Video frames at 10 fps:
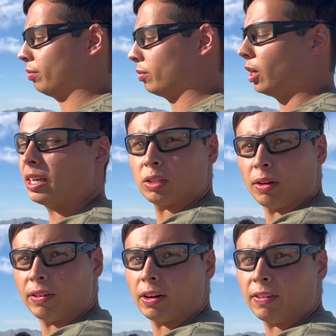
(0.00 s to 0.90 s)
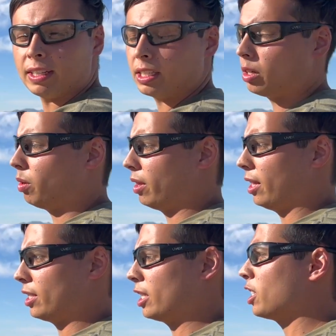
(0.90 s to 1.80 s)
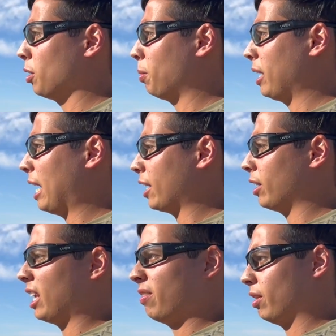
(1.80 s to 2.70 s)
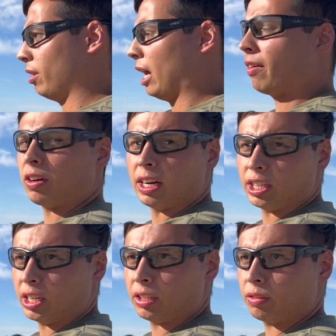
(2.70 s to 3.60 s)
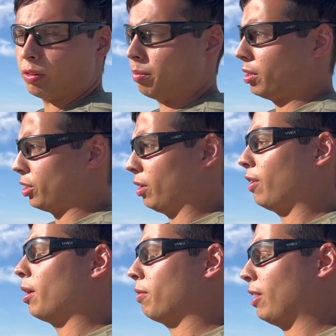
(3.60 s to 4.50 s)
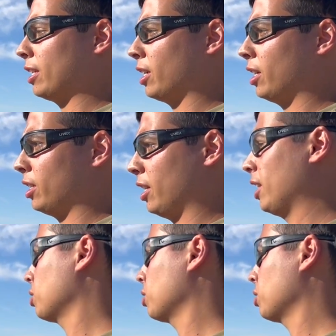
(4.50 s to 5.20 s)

All right, so I verified 0 on this. It's still pretty accurate even after I changed from the Surefire flash hider to this